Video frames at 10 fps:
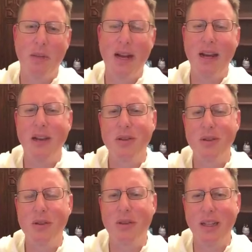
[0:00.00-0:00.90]
But I
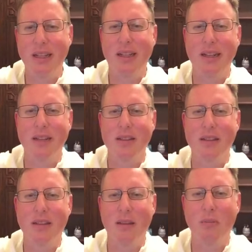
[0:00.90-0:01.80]
also think that
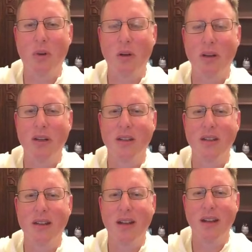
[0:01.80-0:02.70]
it's important
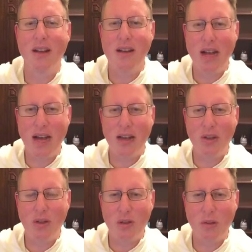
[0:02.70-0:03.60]
not
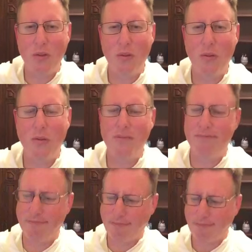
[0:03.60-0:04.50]
to
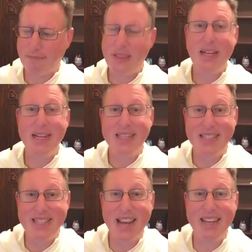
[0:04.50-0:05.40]

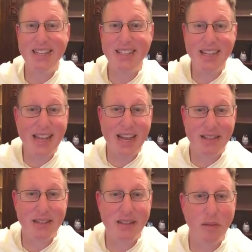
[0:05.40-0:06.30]
second
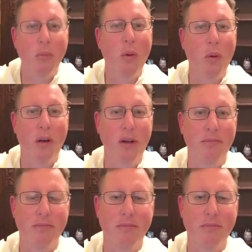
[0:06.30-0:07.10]
guess the poor.